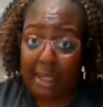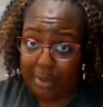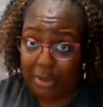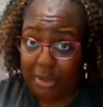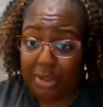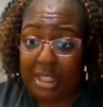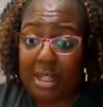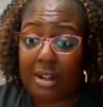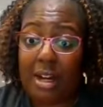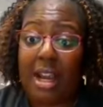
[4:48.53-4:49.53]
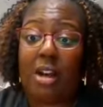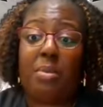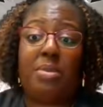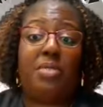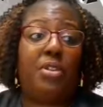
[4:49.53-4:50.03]
in musical theater
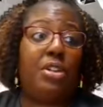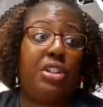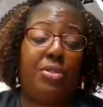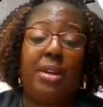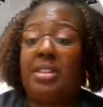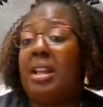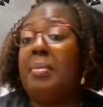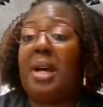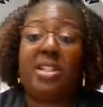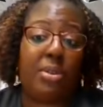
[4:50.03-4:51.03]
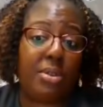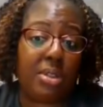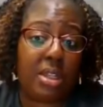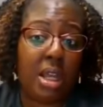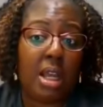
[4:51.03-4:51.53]
helps for strengthening
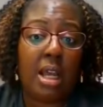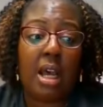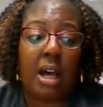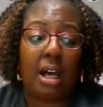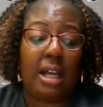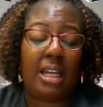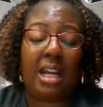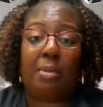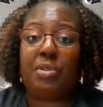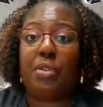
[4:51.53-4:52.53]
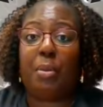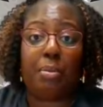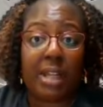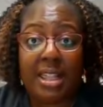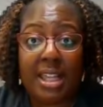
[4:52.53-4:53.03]
muscles. It helps for
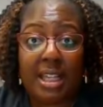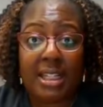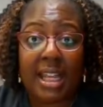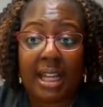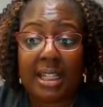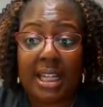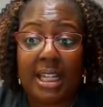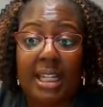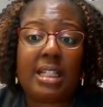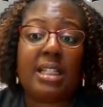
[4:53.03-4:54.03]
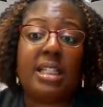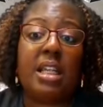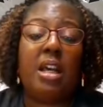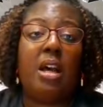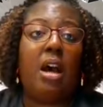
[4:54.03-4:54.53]
breathing techniques,
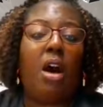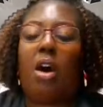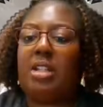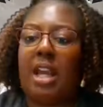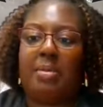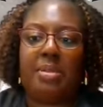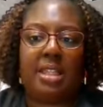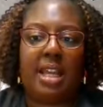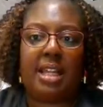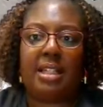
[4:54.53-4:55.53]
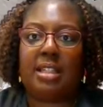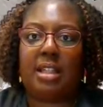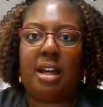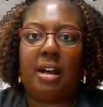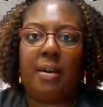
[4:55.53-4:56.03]
all types of things.
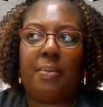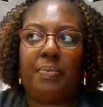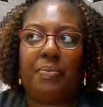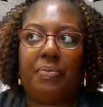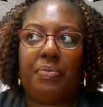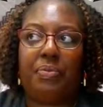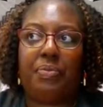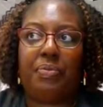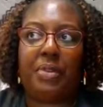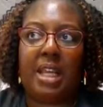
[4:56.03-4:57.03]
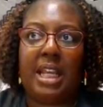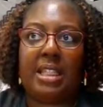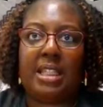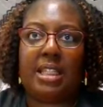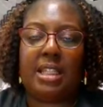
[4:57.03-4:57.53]

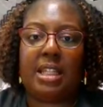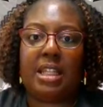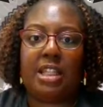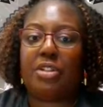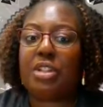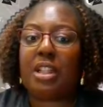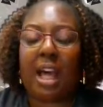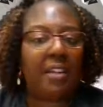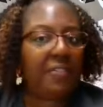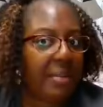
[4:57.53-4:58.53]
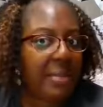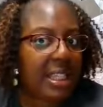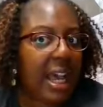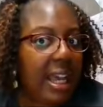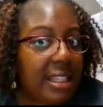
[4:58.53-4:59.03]
It's there's a lot of famous
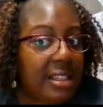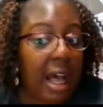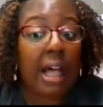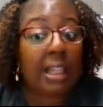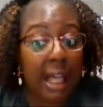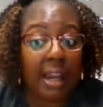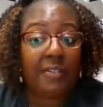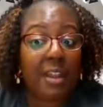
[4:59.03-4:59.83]
guys, a lot of